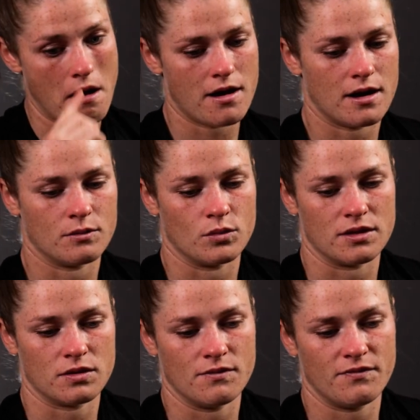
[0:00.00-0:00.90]
um,
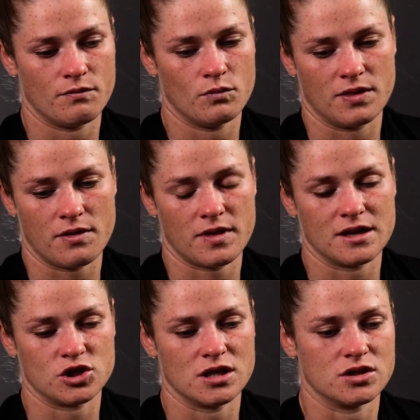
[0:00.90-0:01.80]
with the with the things
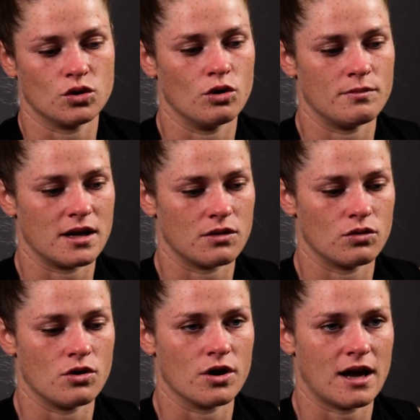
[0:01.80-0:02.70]
she's taught me
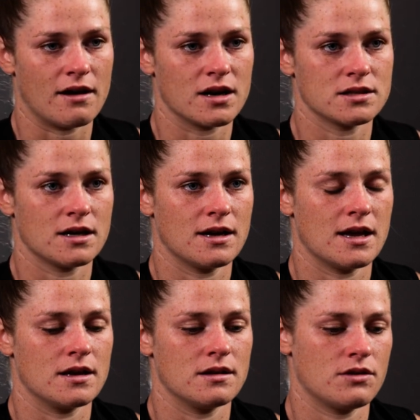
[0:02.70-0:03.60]
through her character
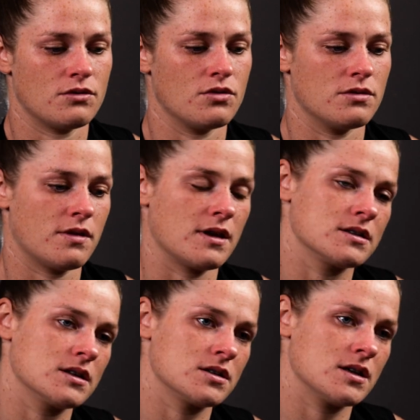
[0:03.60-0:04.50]
and through the things
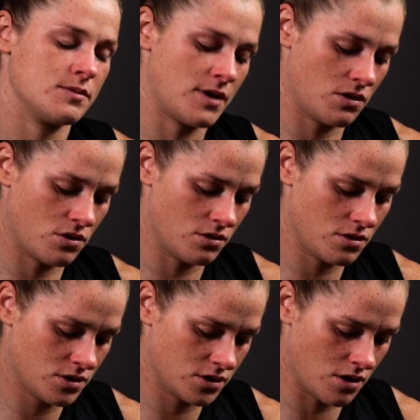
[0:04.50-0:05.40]
that she's been through.
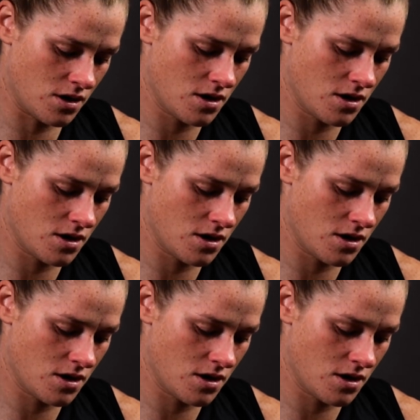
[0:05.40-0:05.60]
So,